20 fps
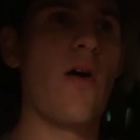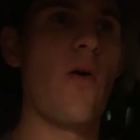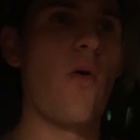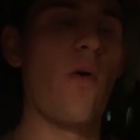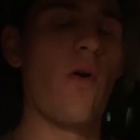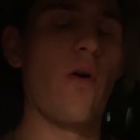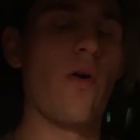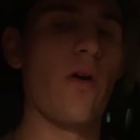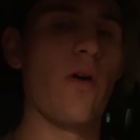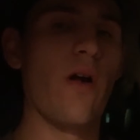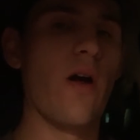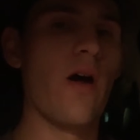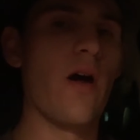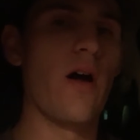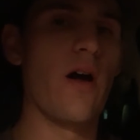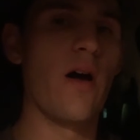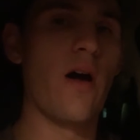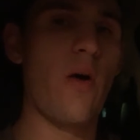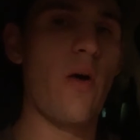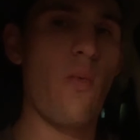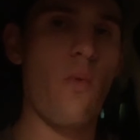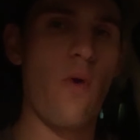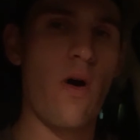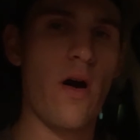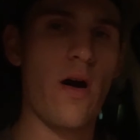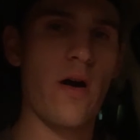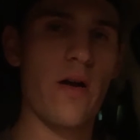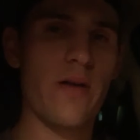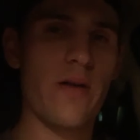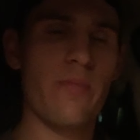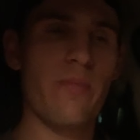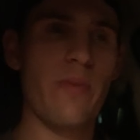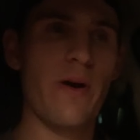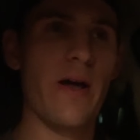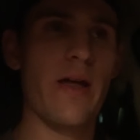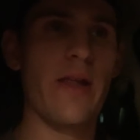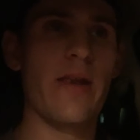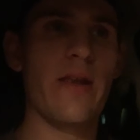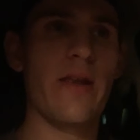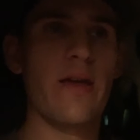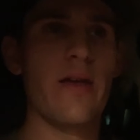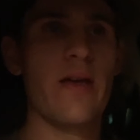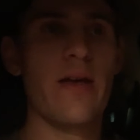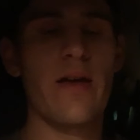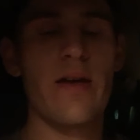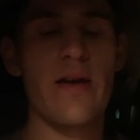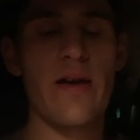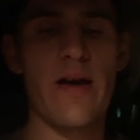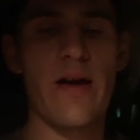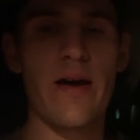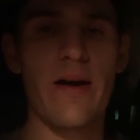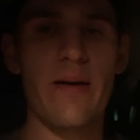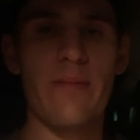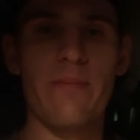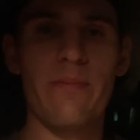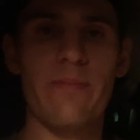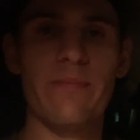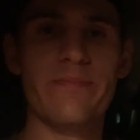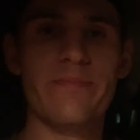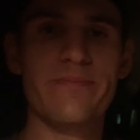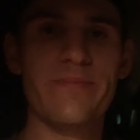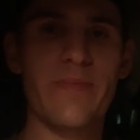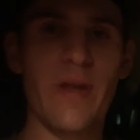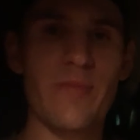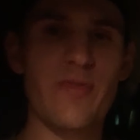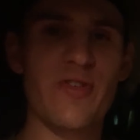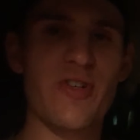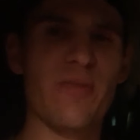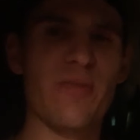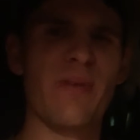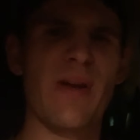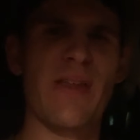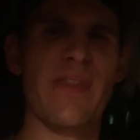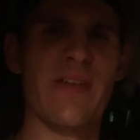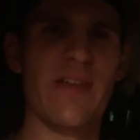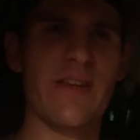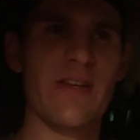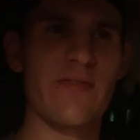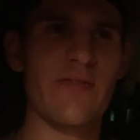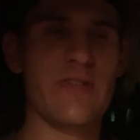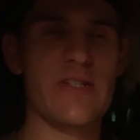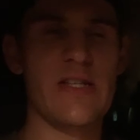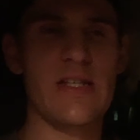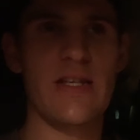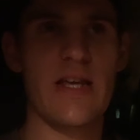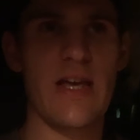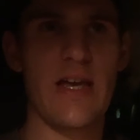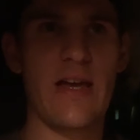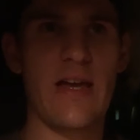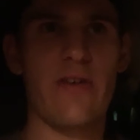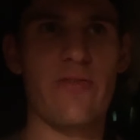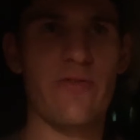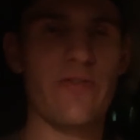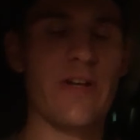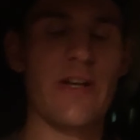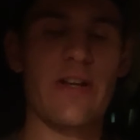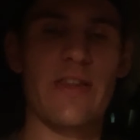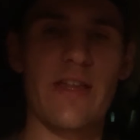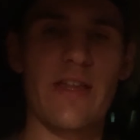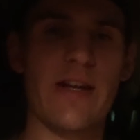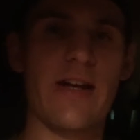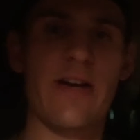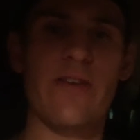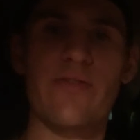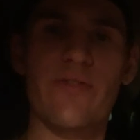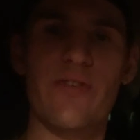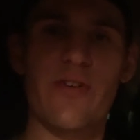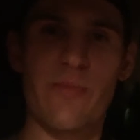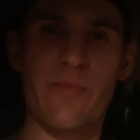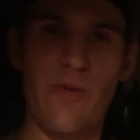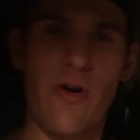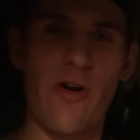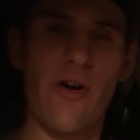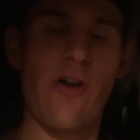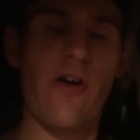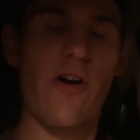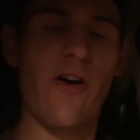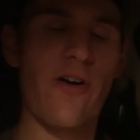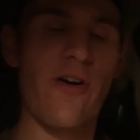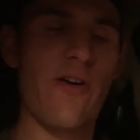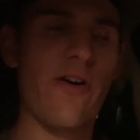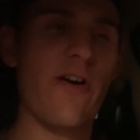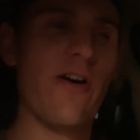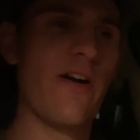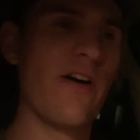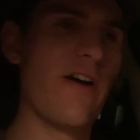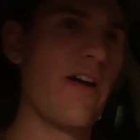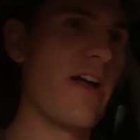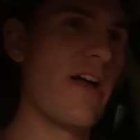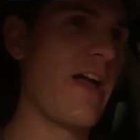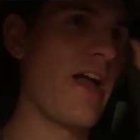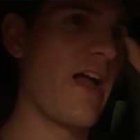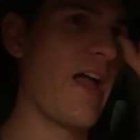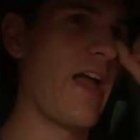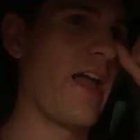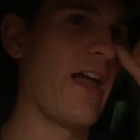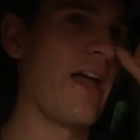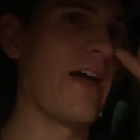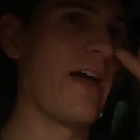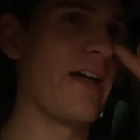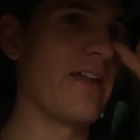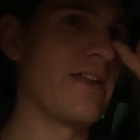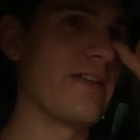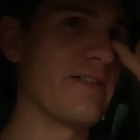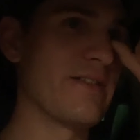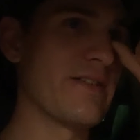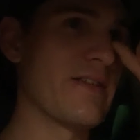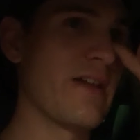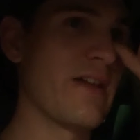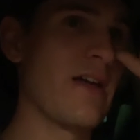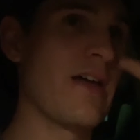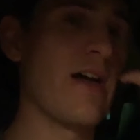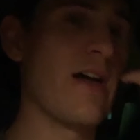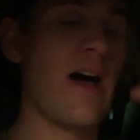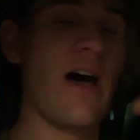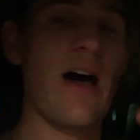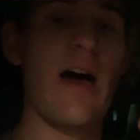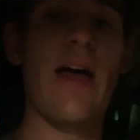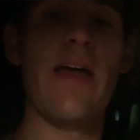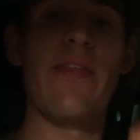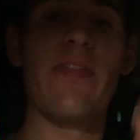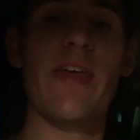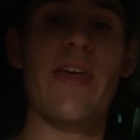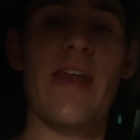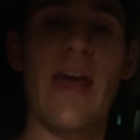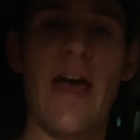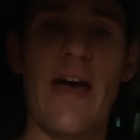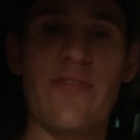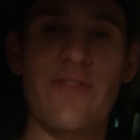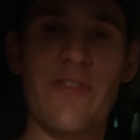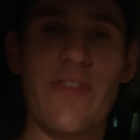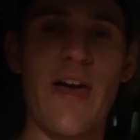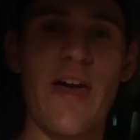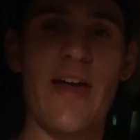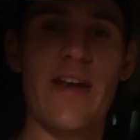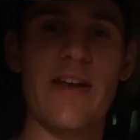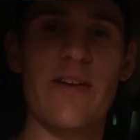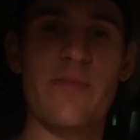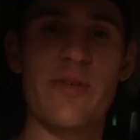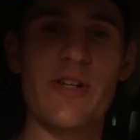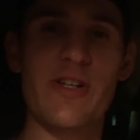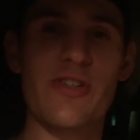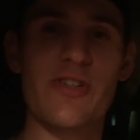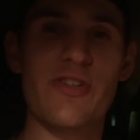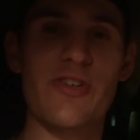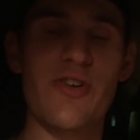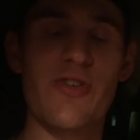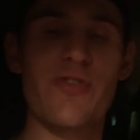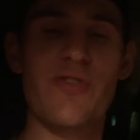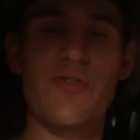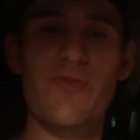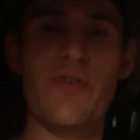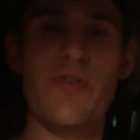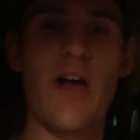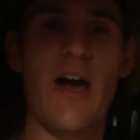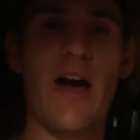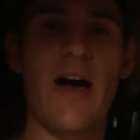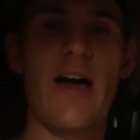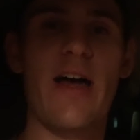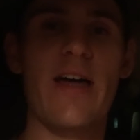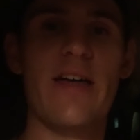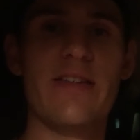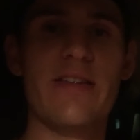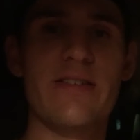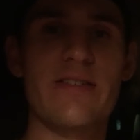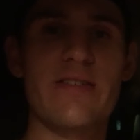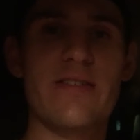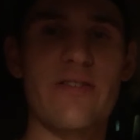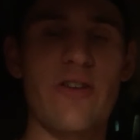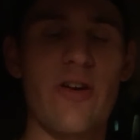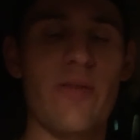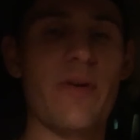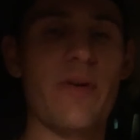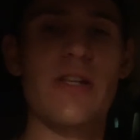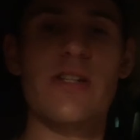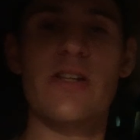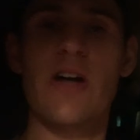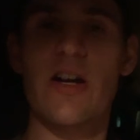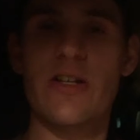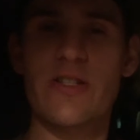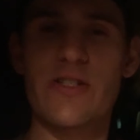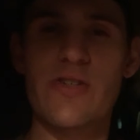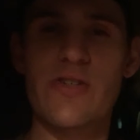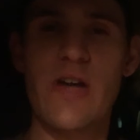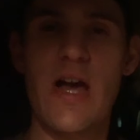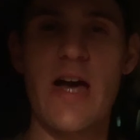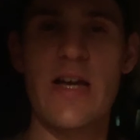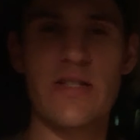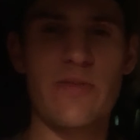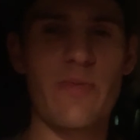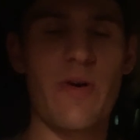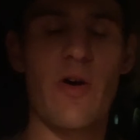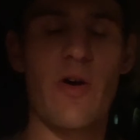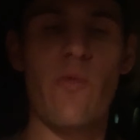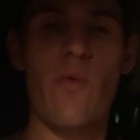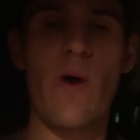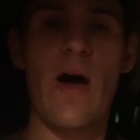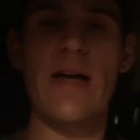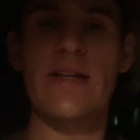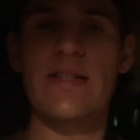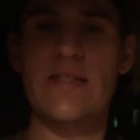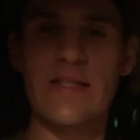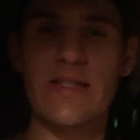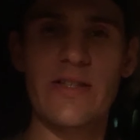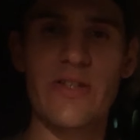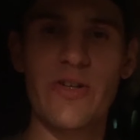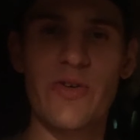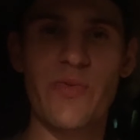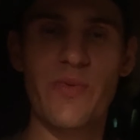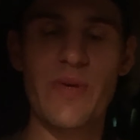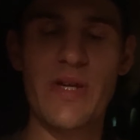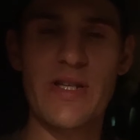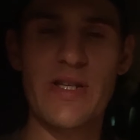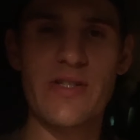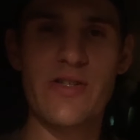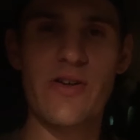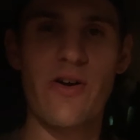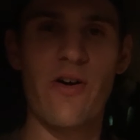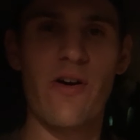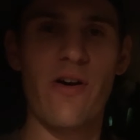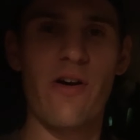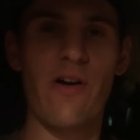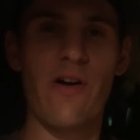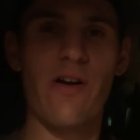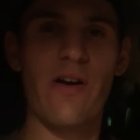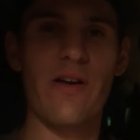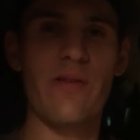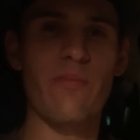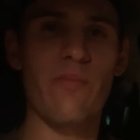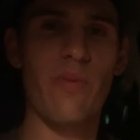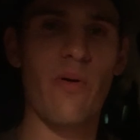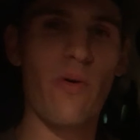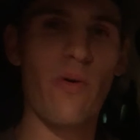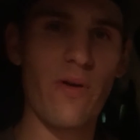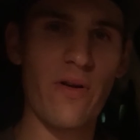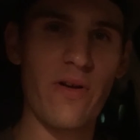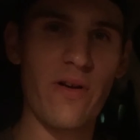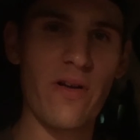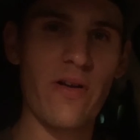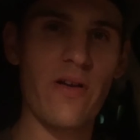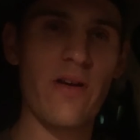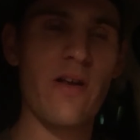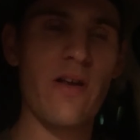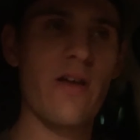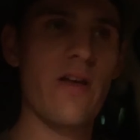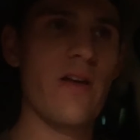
or a walk, but I'm sure by the end of today I'll figure that out for tomorrow. And then after that, I'm going to show you guys, or I'm going to talk to you guys about why deload weeks are important,